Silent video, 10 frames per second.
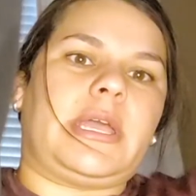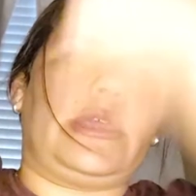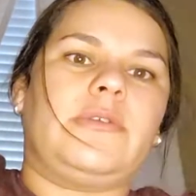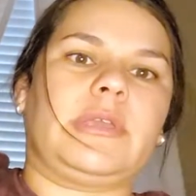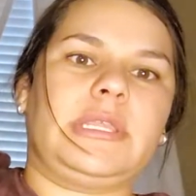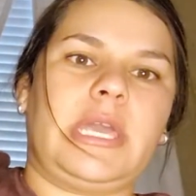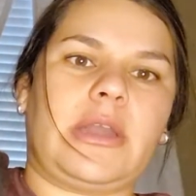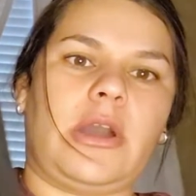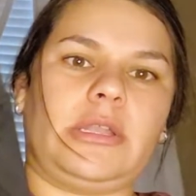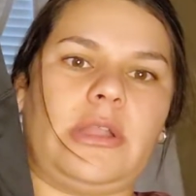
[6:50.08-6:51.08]
that you can
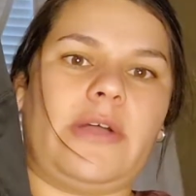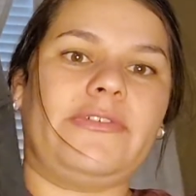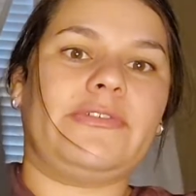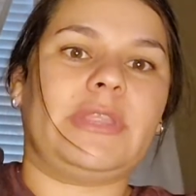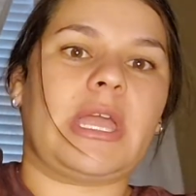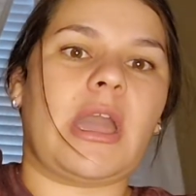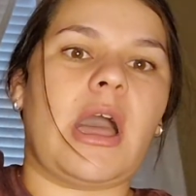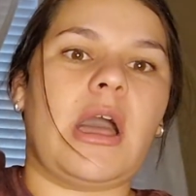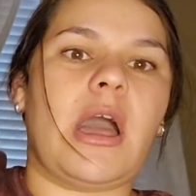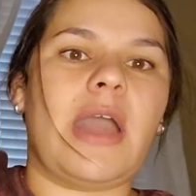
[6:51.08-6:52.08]
take on and off. Like,
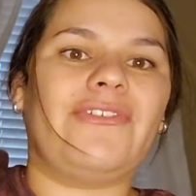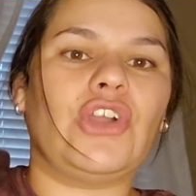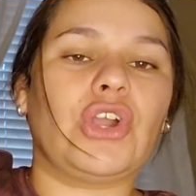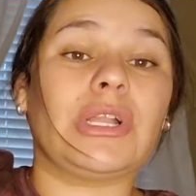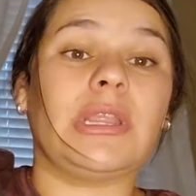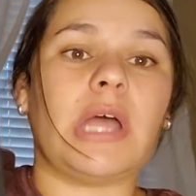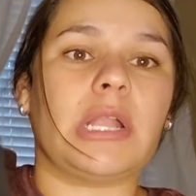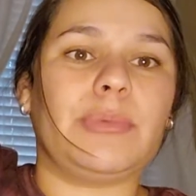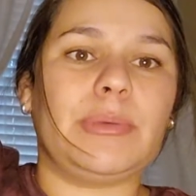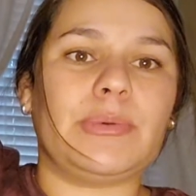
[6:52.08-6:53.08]
I've heard a lot
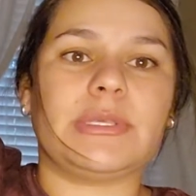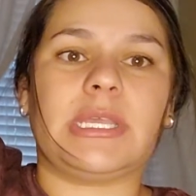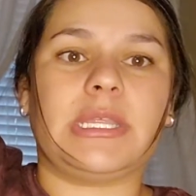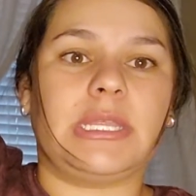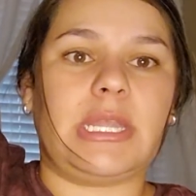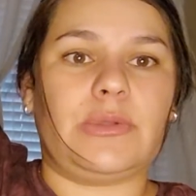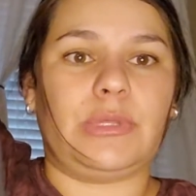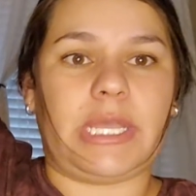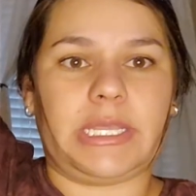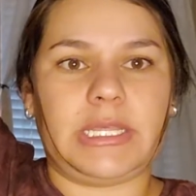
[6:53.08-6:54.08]
of people say that they don't
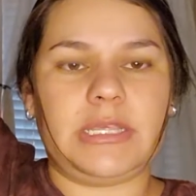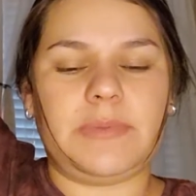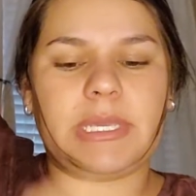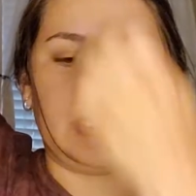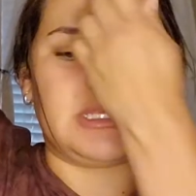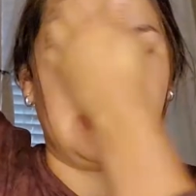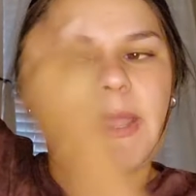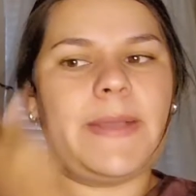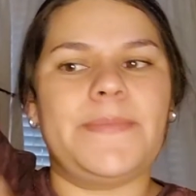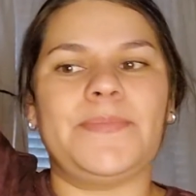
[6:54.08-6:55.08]
like this because
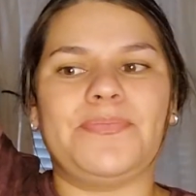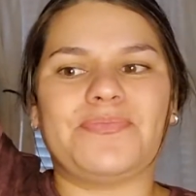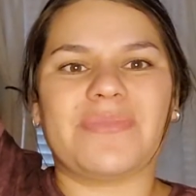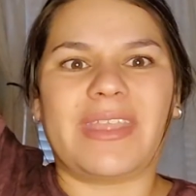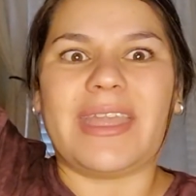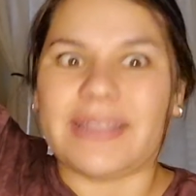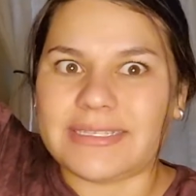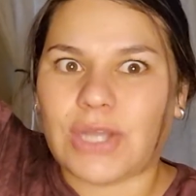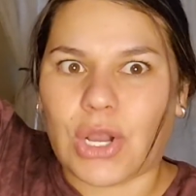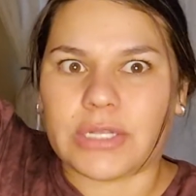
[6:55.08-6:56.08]
it
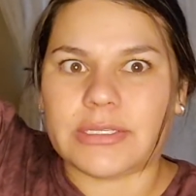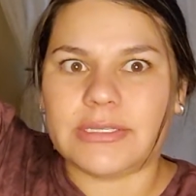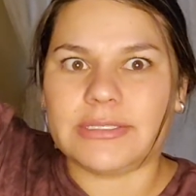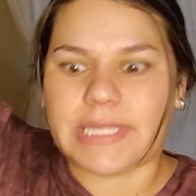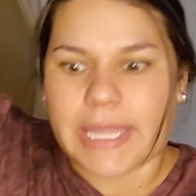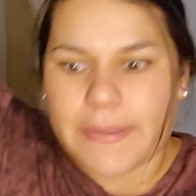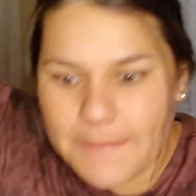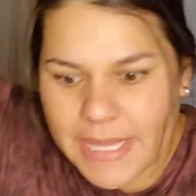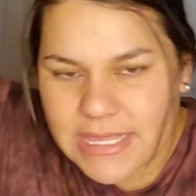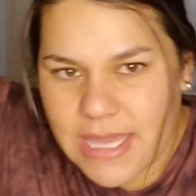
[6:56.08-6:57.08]
is hard to like
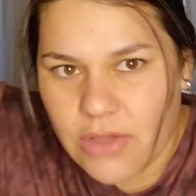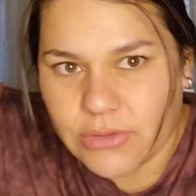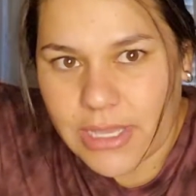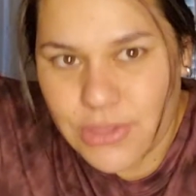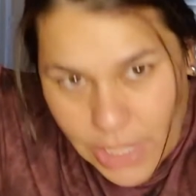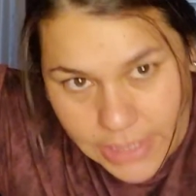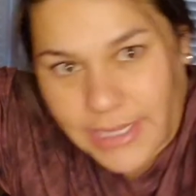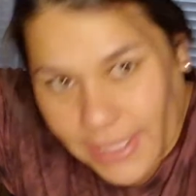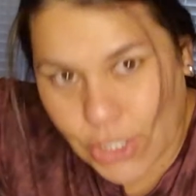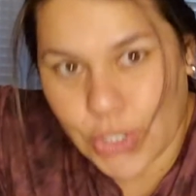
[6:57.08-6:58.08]
bend down and try to
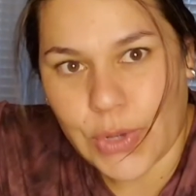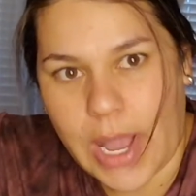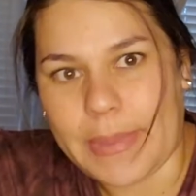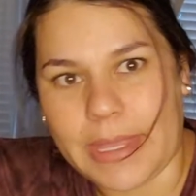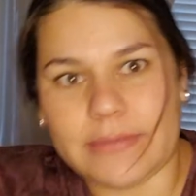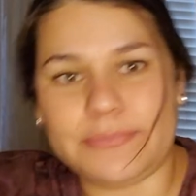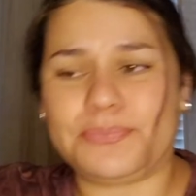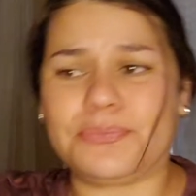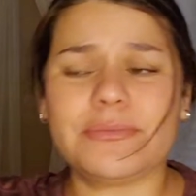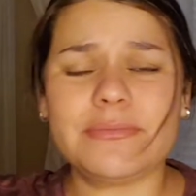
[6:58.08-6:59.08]
like grab
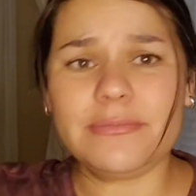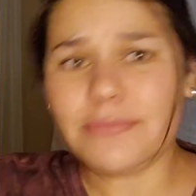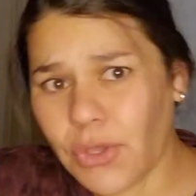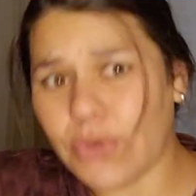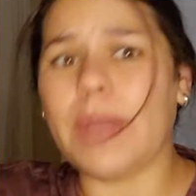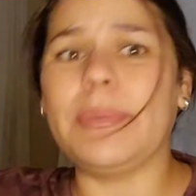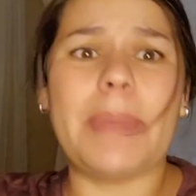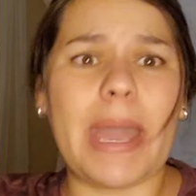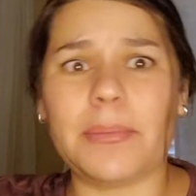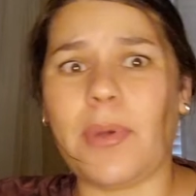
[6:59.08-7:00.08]
the
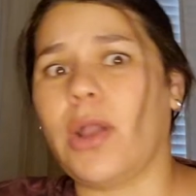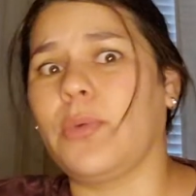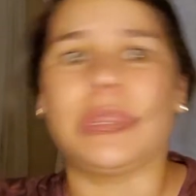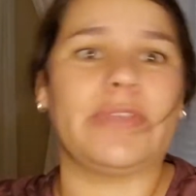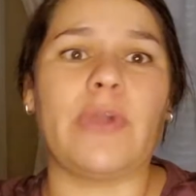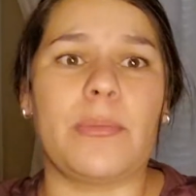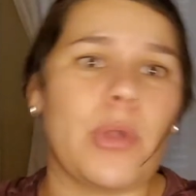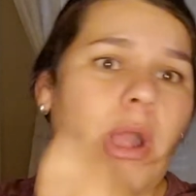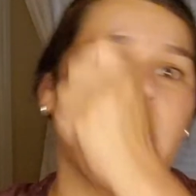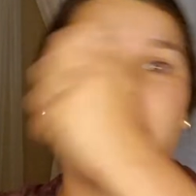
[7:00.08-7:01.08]
back part with the front
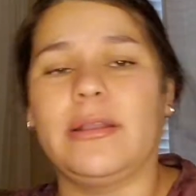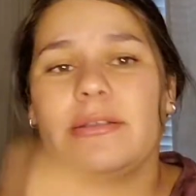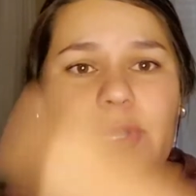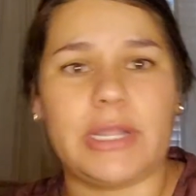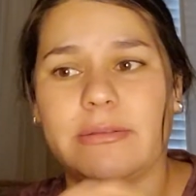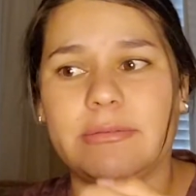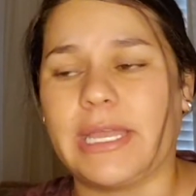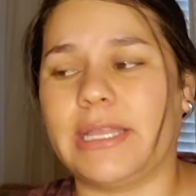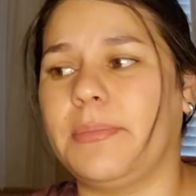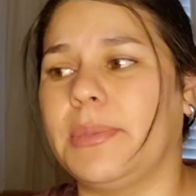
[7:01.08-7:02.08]
part and try to
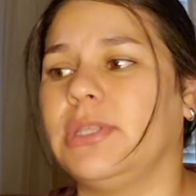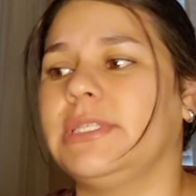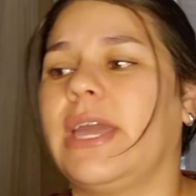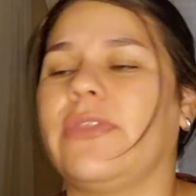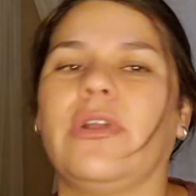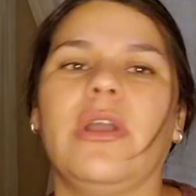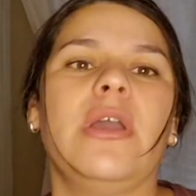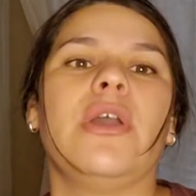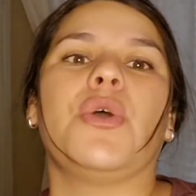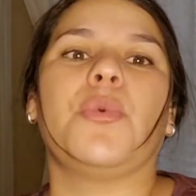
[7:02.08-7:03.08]
like clip it all together
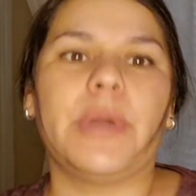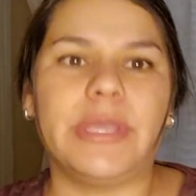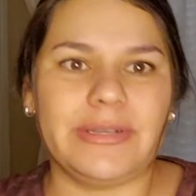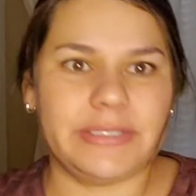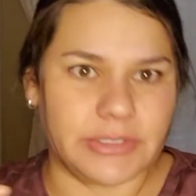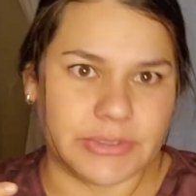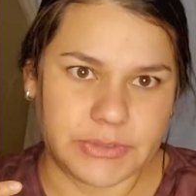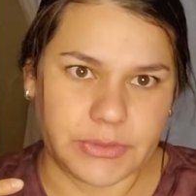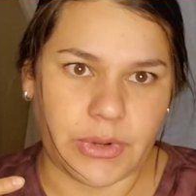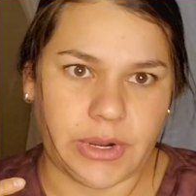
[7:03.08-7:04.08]
when you're still
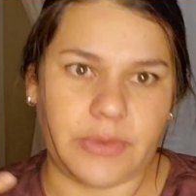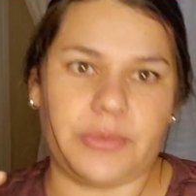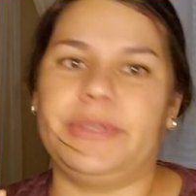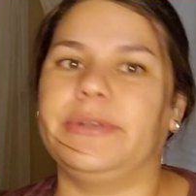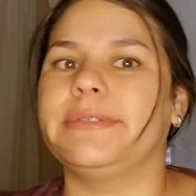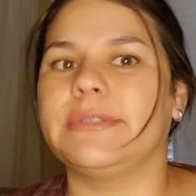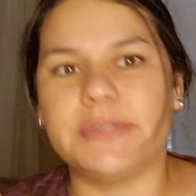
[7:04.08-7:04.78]
sore, when you're still